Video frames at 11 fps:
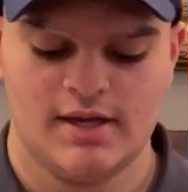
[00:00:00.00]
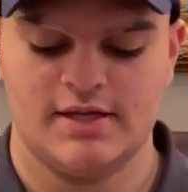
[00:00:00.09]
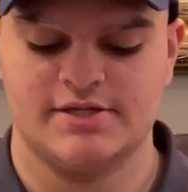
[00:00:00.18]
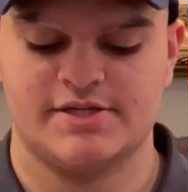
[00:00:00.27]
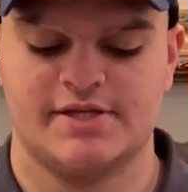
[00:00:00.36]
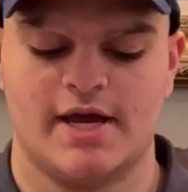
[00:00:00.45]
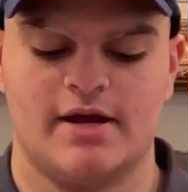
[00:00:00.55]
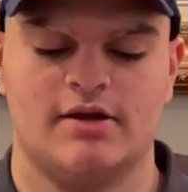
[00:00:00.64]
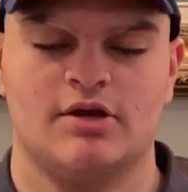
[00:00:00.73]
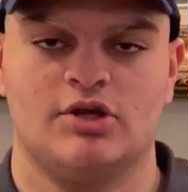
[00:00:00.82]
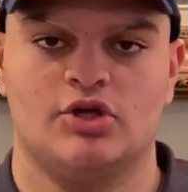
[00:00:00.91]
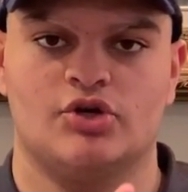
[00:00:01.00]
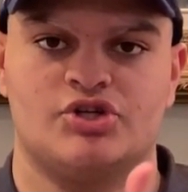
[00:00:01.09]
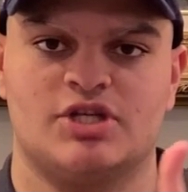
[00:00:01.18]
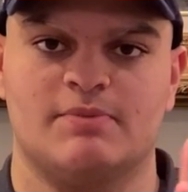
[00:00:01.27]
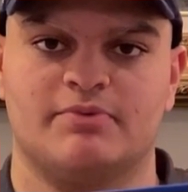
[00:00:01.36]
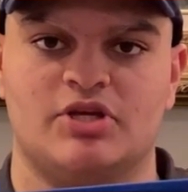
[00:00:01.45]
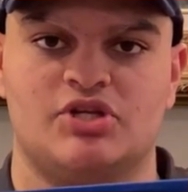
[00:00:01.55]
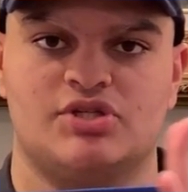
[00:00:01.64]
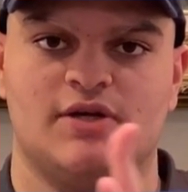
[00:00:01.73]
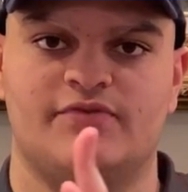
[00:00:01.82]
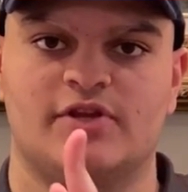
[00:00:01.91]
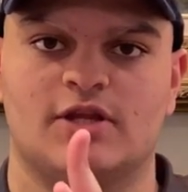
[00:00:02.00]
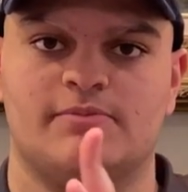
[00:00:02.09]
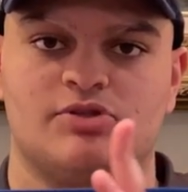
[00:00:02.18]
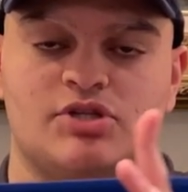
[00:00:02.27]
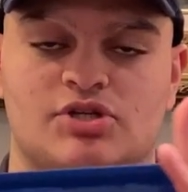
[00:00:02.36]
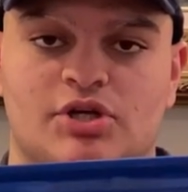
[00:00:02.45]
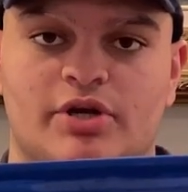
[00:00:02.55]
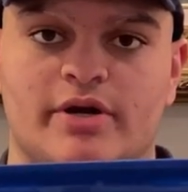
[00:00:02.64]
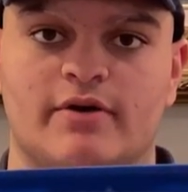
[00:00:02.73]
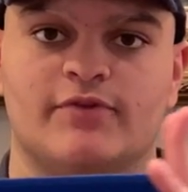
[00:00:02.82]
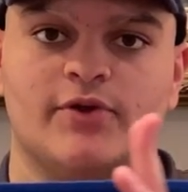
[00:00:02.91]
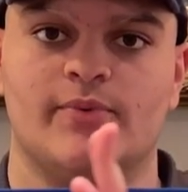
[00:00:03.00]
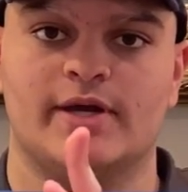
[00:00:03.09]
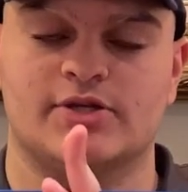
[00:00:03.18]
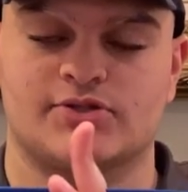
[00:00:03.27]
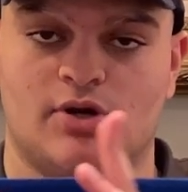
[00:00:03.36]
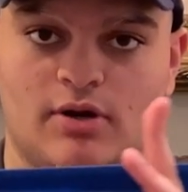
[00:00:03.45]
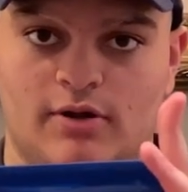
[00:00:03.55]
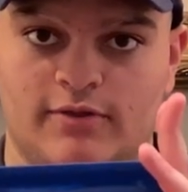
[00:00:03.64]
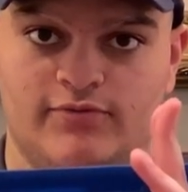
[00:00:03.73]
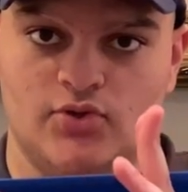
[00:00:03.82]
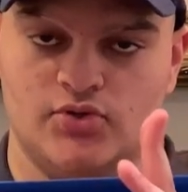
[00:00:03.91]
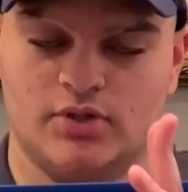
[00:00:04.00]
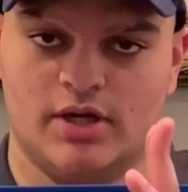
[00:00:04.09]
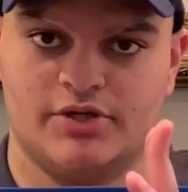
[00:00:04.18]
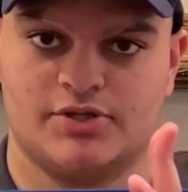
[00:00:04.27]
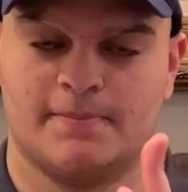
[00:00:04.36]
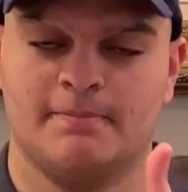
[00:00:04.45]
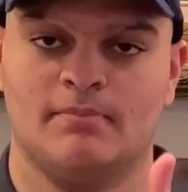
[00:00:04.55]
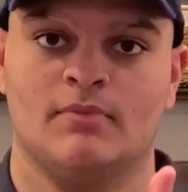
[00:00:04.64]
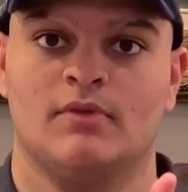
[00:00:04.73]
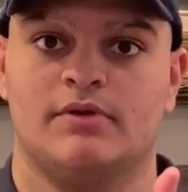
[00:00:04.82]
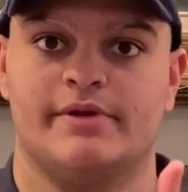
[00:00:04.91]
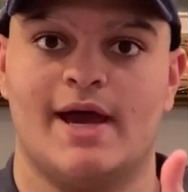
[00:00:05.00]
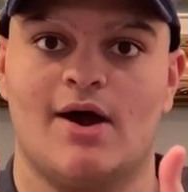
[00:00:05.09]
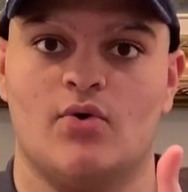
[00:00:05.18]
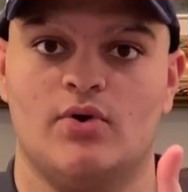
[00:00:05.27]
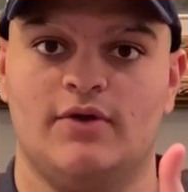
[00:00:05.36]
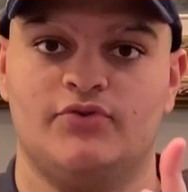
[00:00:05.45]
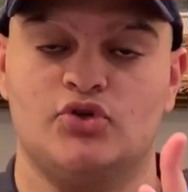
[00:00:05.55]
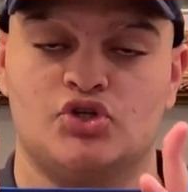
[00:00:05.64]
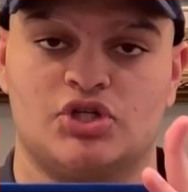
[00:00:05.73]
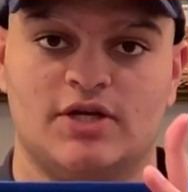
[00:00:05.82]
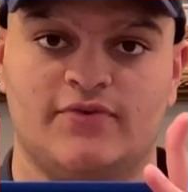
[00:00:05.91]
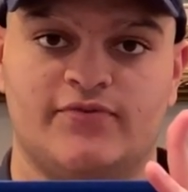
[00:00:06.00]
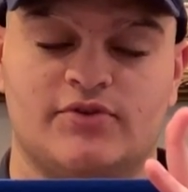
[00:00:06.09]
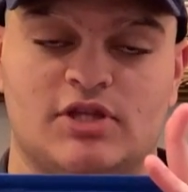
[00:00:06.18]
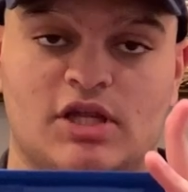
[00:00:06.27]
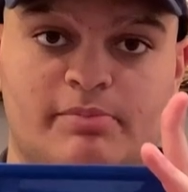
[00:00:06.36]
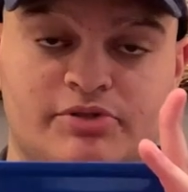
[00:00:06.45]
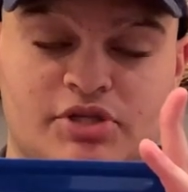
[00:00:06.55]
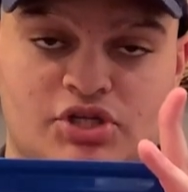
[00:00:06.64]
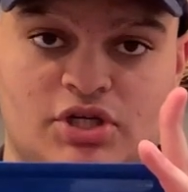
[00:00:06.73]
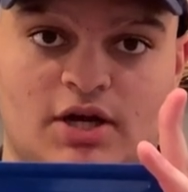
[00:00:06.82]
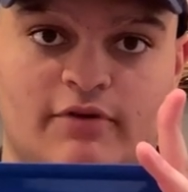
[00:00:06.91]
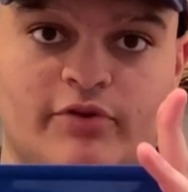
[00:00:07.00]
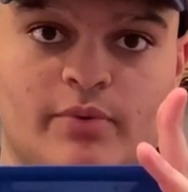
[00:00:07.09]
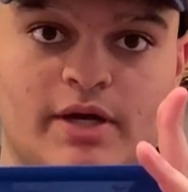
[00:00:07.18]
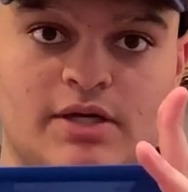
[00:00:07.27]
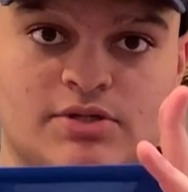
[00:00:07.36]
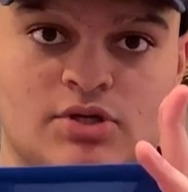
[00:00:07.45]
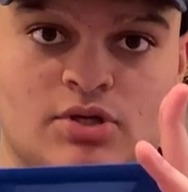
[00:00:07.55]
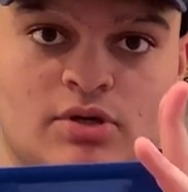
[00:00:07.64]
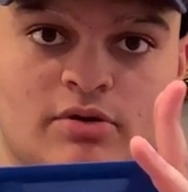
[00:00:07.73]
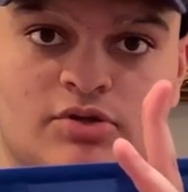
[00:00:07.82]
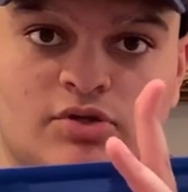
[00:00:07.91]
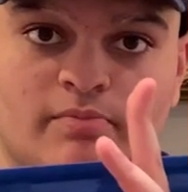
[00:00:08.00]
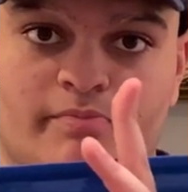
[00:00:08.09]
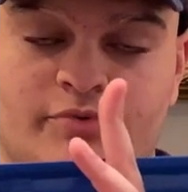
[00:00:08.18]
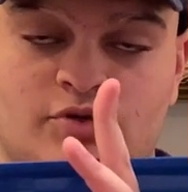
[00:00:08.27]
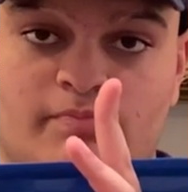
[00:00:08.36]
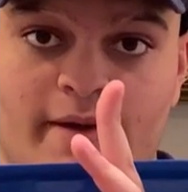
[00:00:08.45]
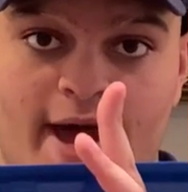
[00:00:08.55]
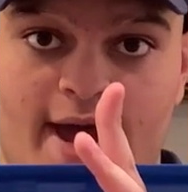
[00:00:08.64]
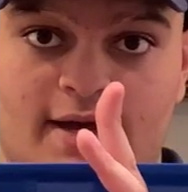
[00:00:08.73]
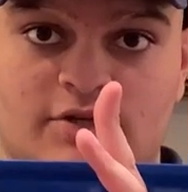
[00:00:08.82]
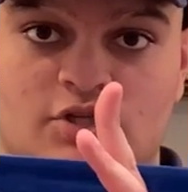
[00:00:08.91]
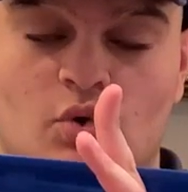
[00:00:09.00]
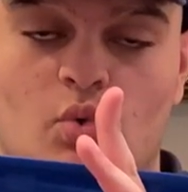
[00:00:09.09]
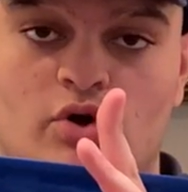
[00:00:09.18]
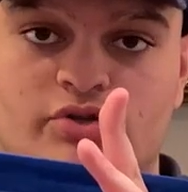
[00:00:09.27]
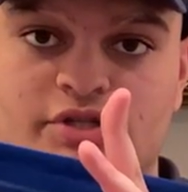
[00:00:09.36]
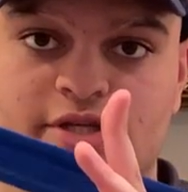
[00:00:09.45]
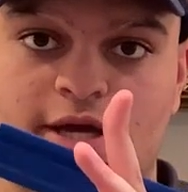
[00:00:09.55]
Instead, you're simply shifting the position of the wings on the fuselage. Now, if you shift the position of the wings back towards the